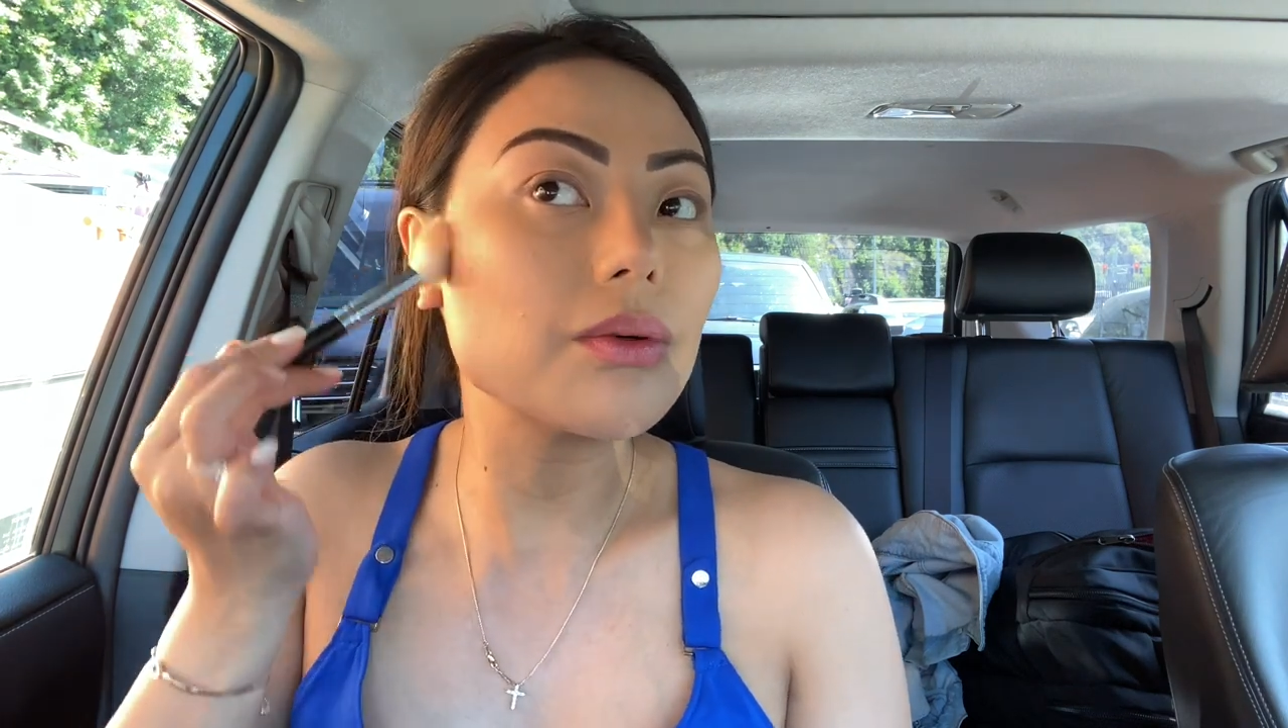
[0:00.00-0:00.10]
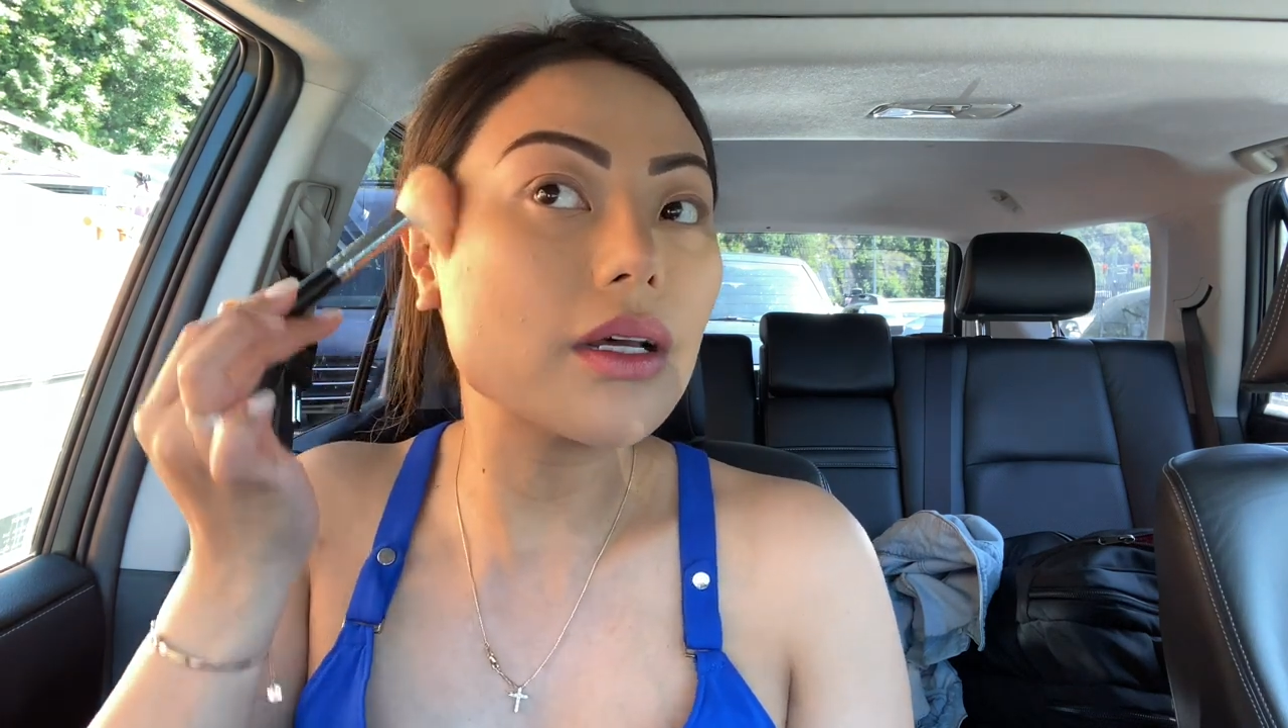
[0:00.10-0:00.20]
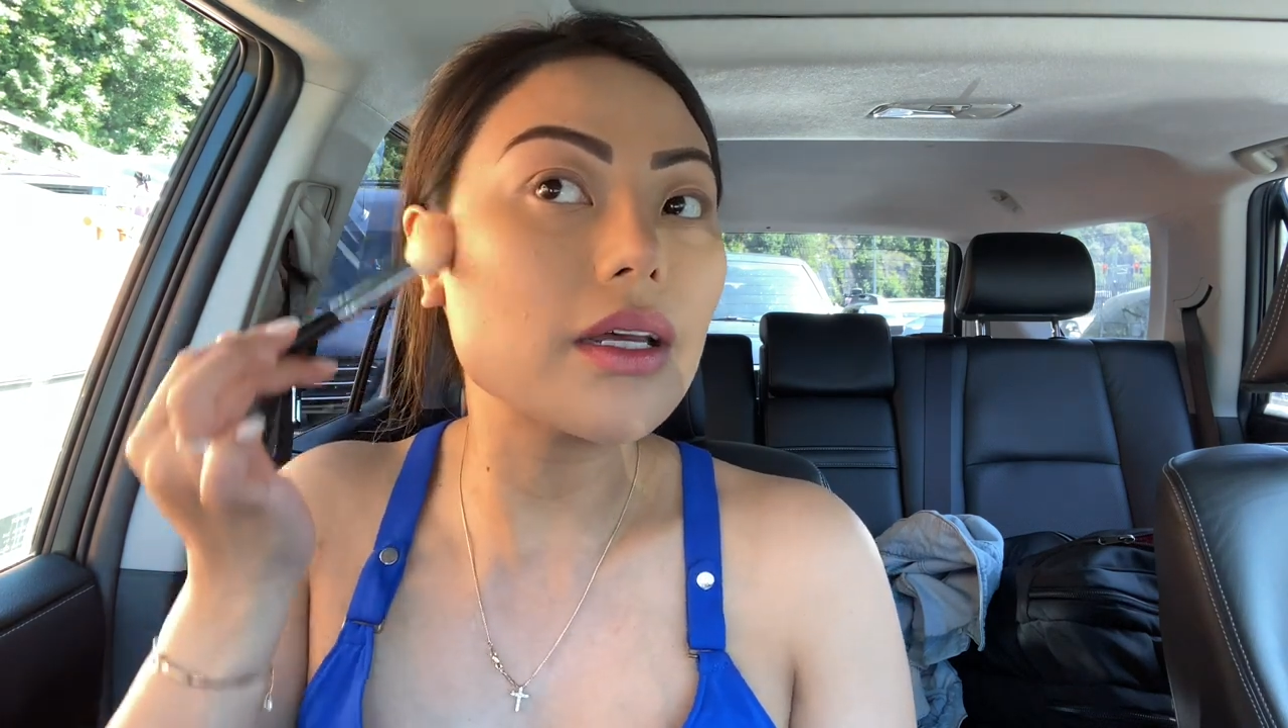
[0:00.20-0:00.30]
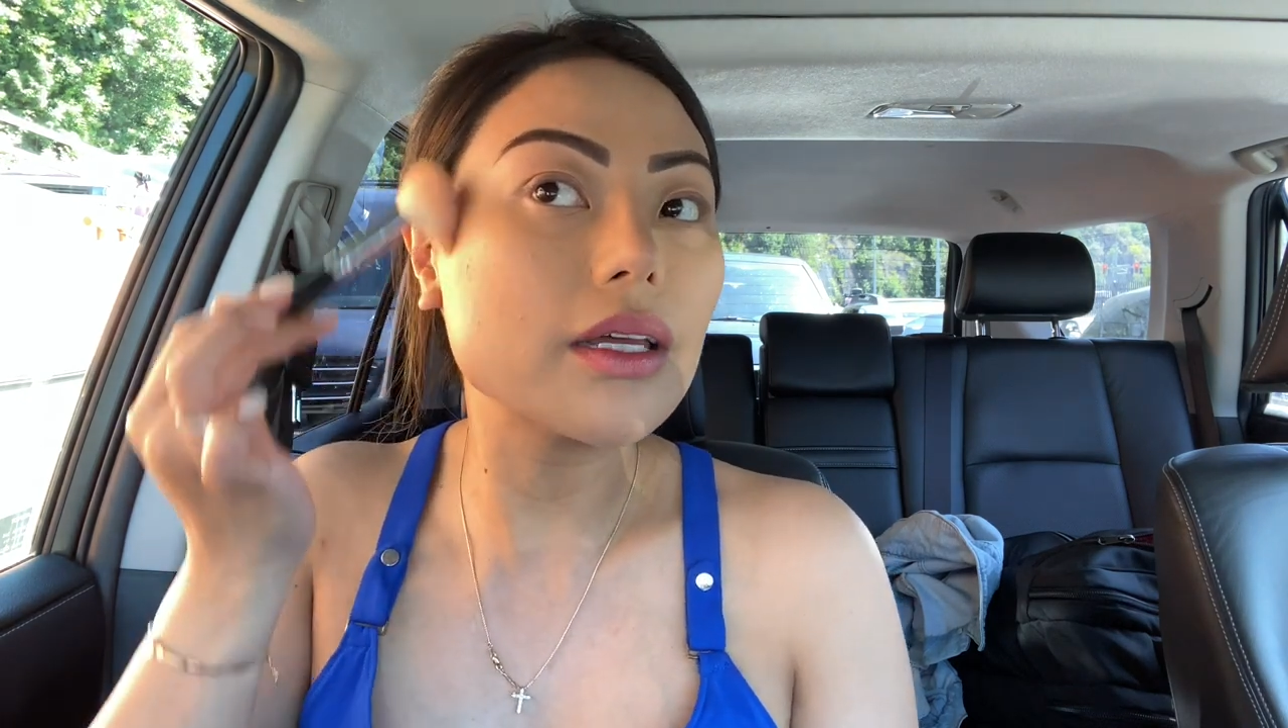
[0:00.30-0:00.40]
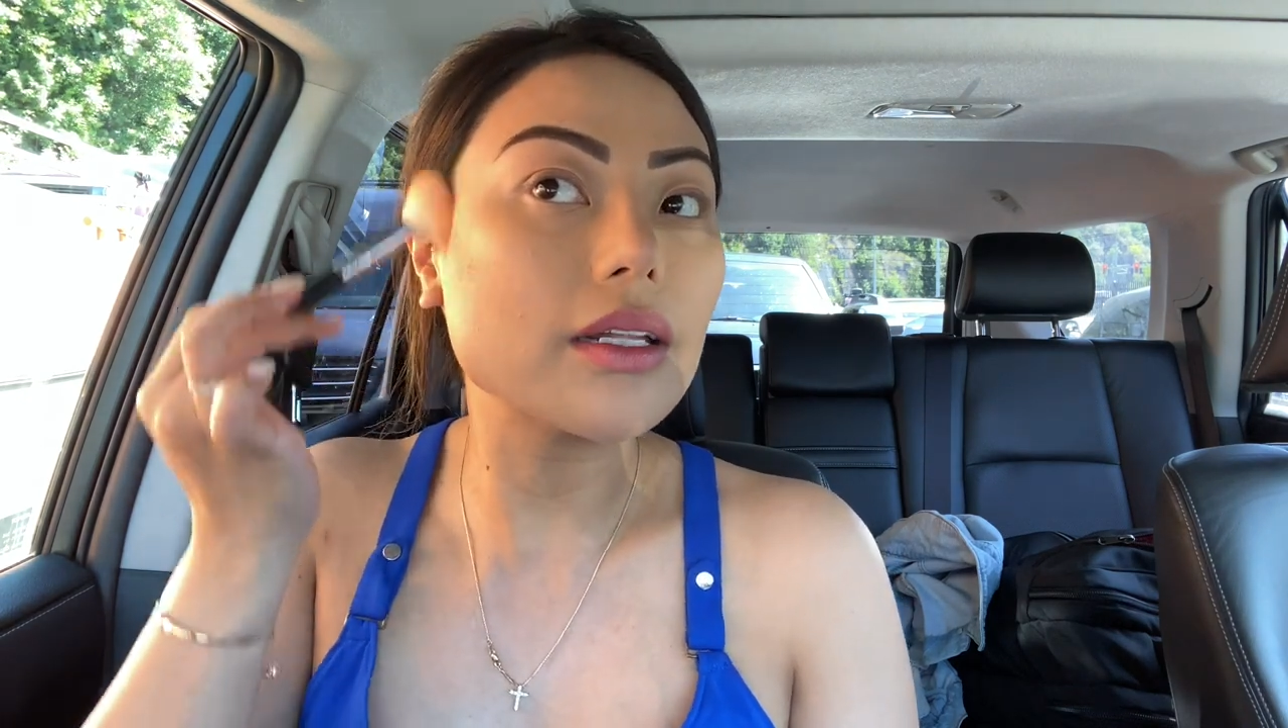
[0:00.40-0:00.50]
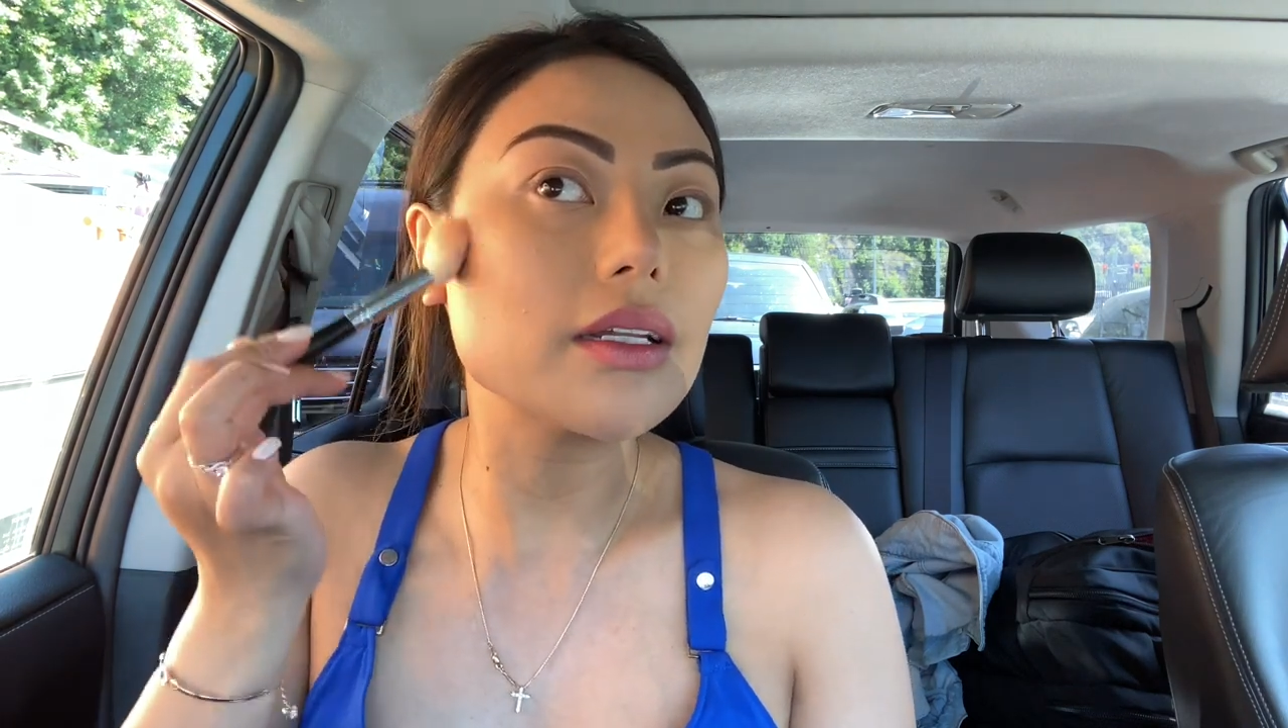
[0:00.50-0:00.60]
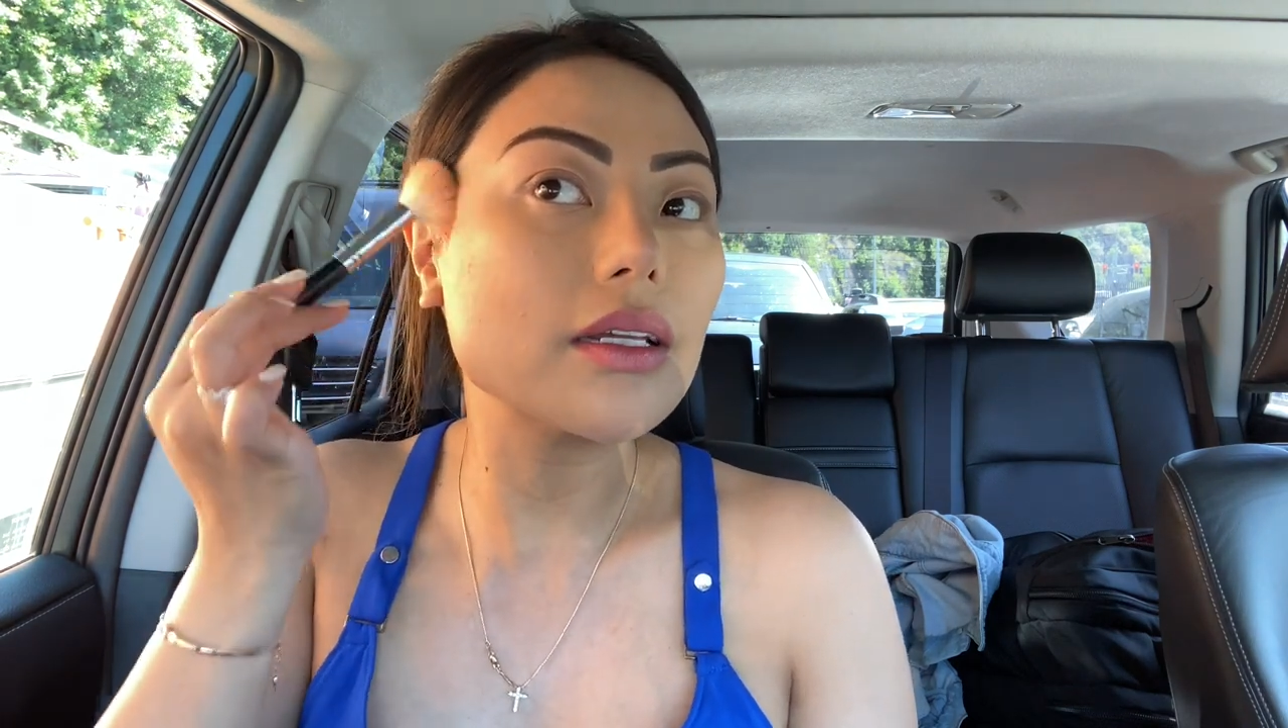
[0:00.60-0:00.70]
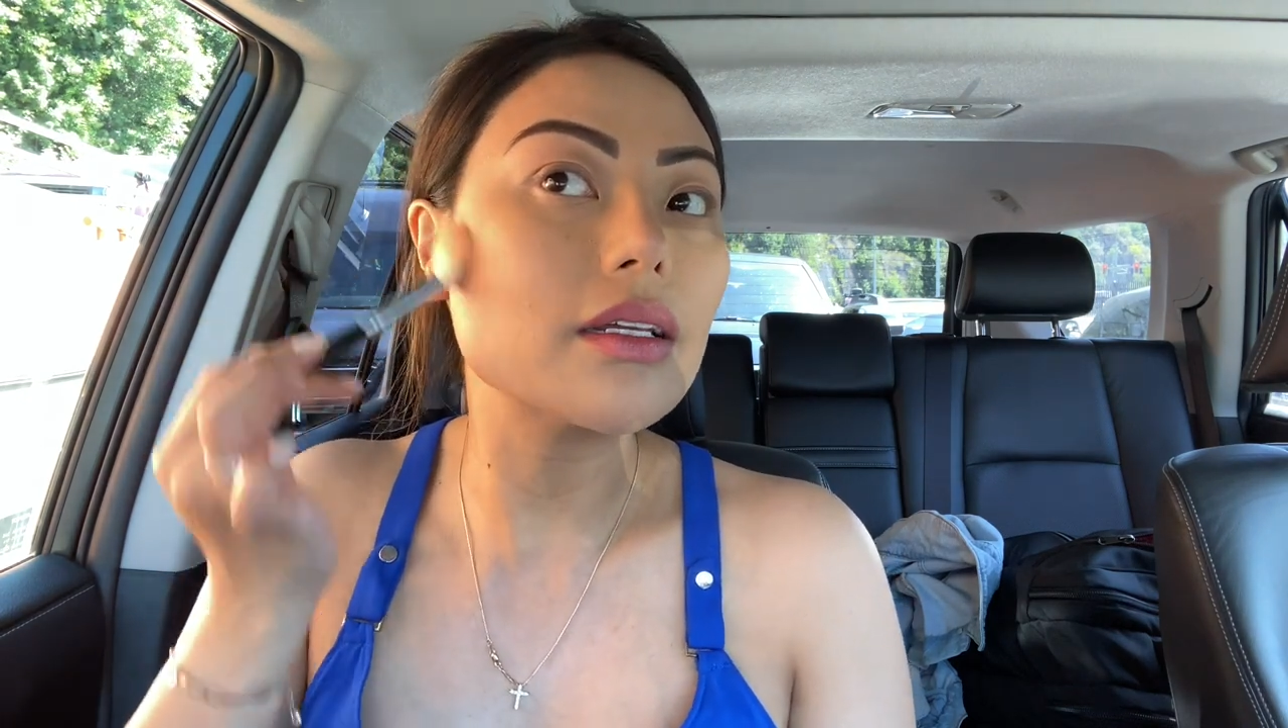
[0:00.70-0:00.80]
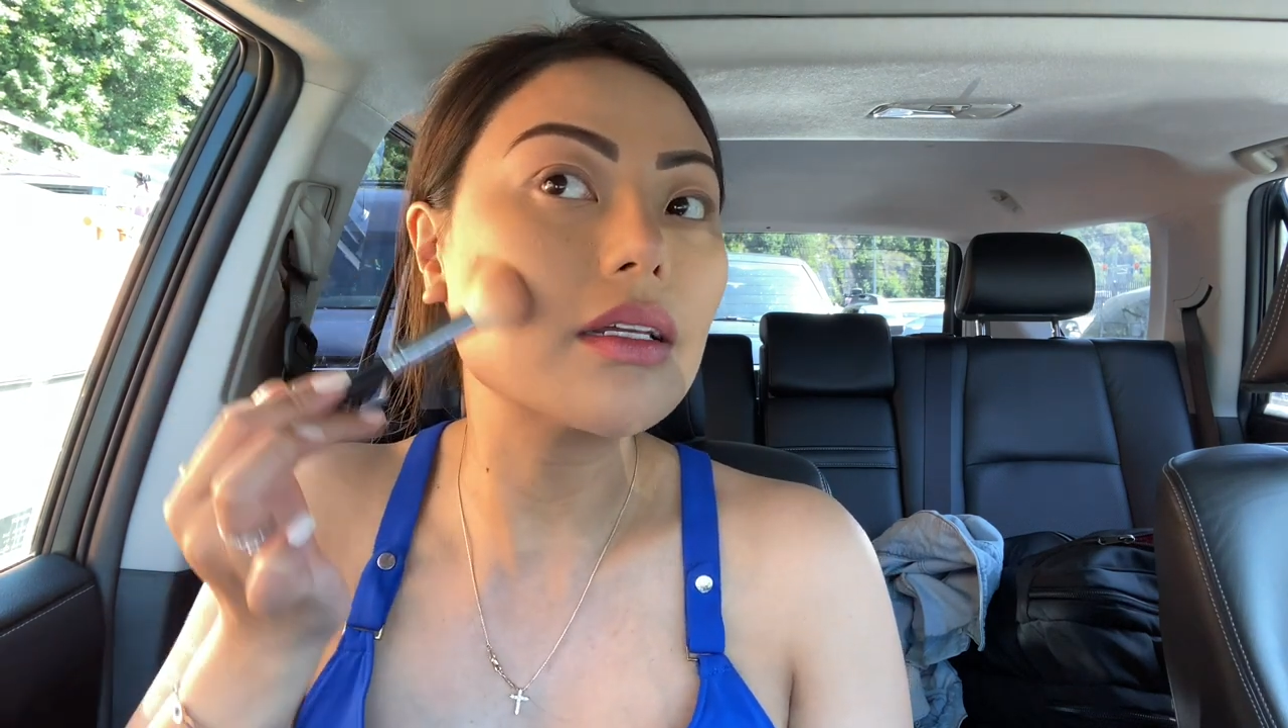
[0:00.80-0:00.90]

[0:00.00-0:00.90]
one